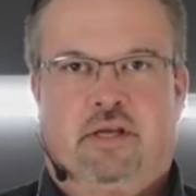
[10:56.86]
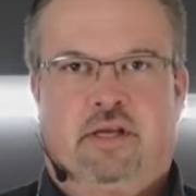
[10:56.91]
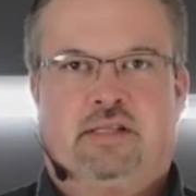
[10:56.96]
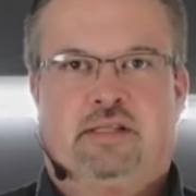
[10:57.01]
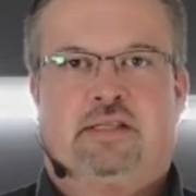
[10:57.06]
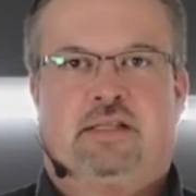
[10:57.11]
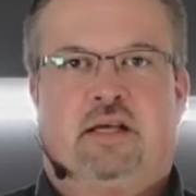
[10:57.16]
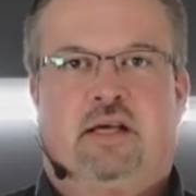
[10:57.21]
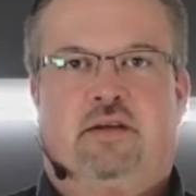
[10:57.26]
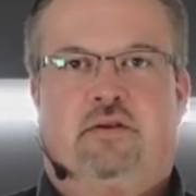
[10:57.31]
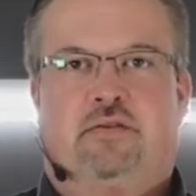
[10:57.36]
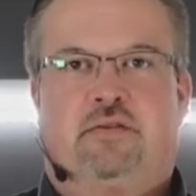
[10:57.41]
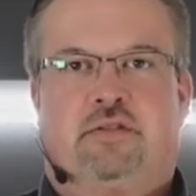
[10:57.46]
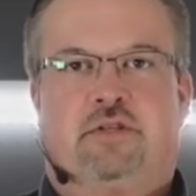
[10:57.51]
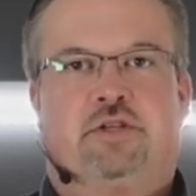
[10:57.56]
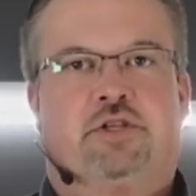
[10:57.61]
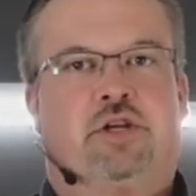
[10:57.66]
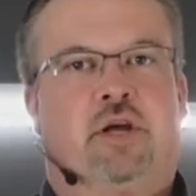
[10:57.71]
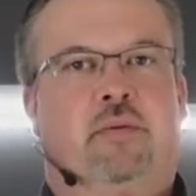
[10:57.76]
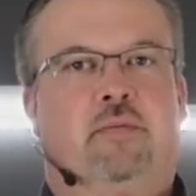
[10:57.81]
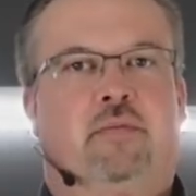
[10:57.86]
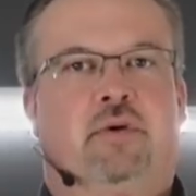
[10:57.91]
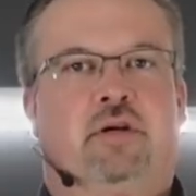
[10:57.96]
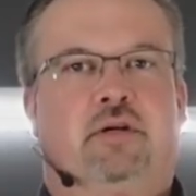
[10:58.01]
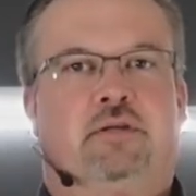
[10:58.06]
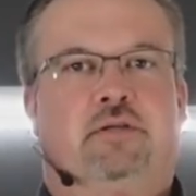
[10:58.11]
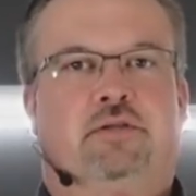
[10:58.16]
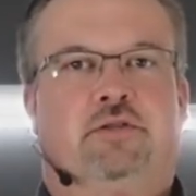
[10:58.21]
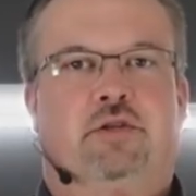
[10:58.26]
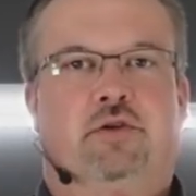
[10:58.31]
inside of the
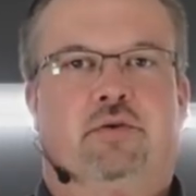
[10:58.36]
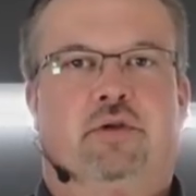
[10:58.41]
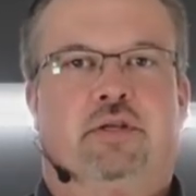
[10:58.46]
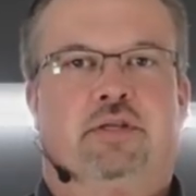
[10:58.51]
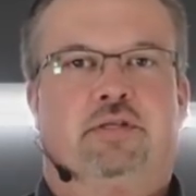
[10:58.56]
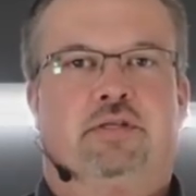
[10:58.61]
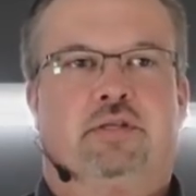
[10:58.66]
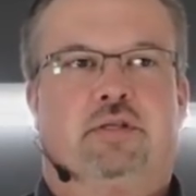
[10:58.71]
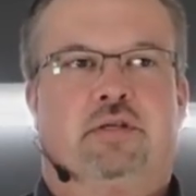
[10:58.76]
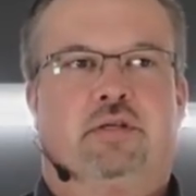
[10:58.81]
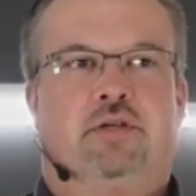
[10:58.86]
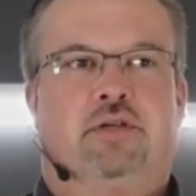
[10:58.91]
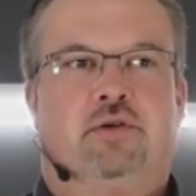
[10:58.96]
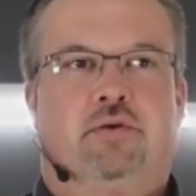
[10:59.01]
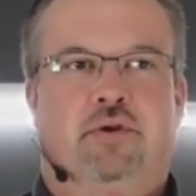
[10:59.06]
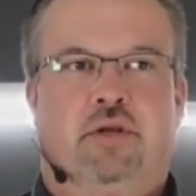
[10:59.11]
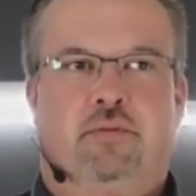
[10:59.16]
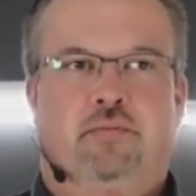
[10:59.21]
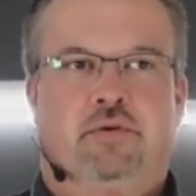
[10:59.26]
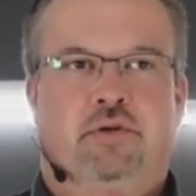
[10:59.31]
chamber during the curing